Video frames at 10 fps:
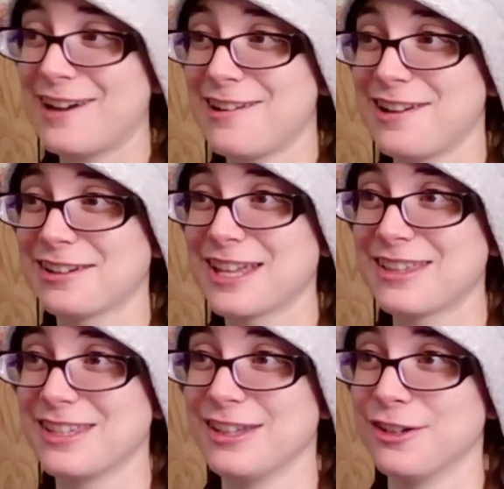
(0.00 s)
I'll
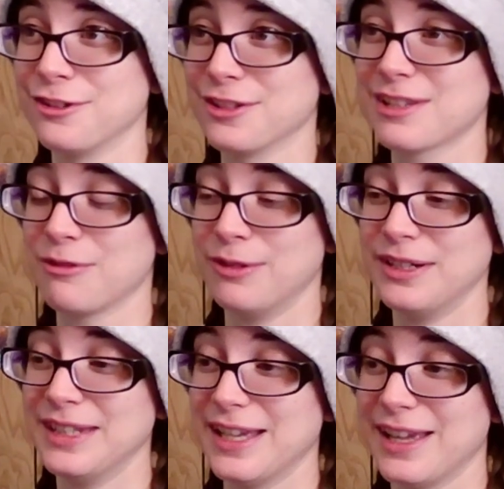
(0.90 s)
get to those
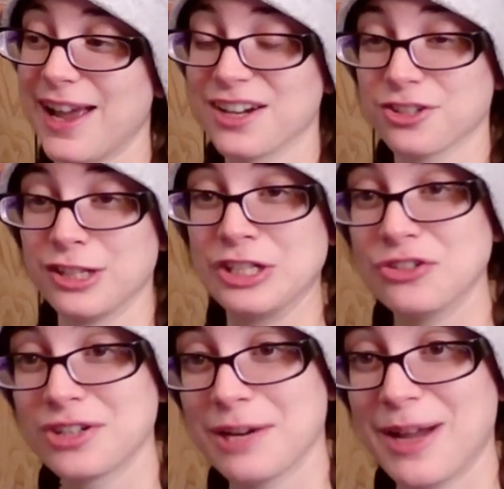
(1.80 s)
when they actually
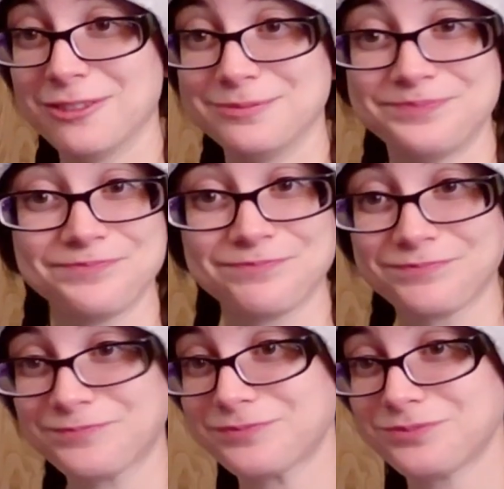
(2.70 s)
do come out.
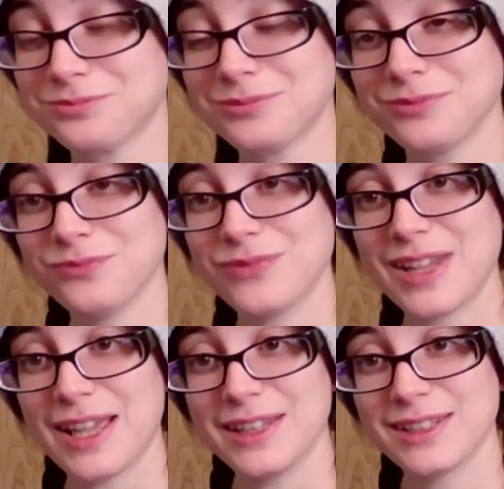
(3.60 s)

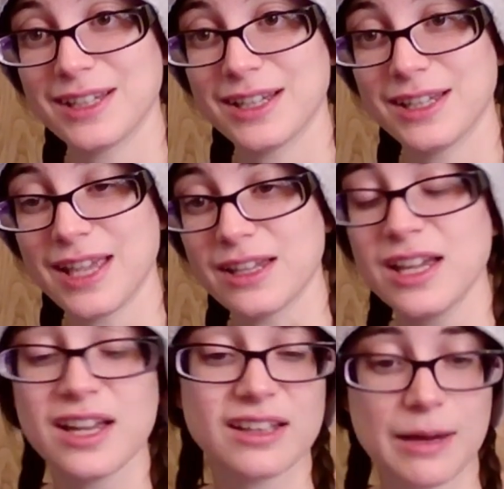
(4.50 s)
And yeah,
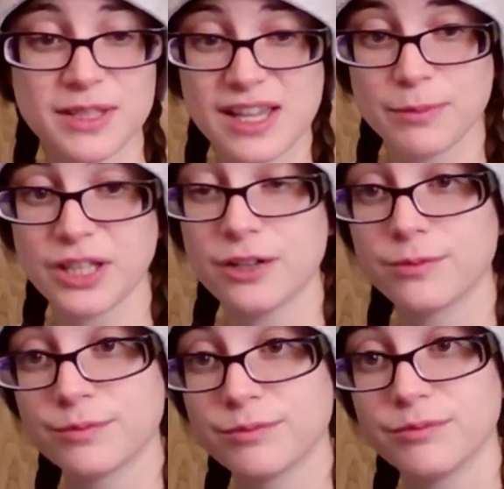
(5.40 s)
comment down
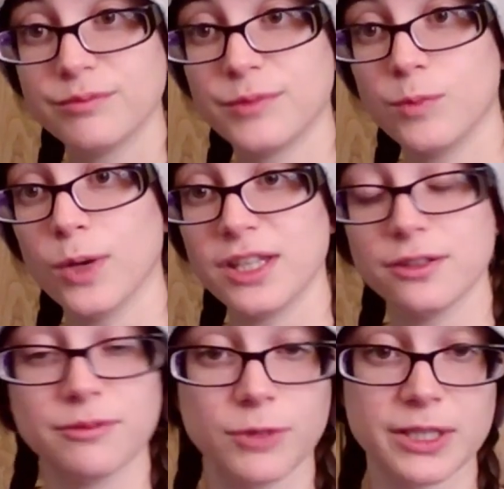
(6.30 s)
below what
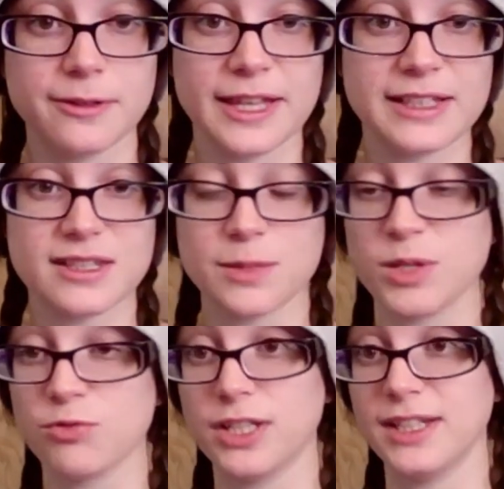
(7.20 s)
you'd like to see
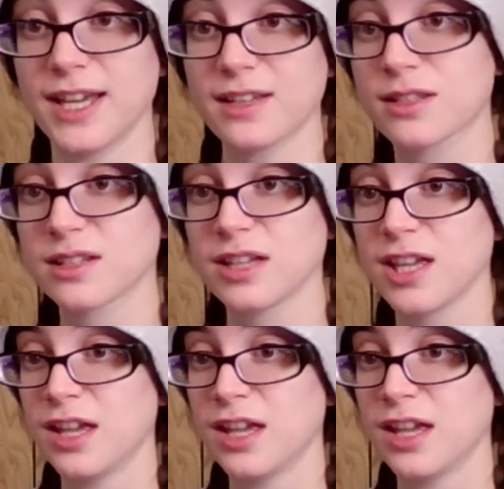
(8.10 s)
me read next.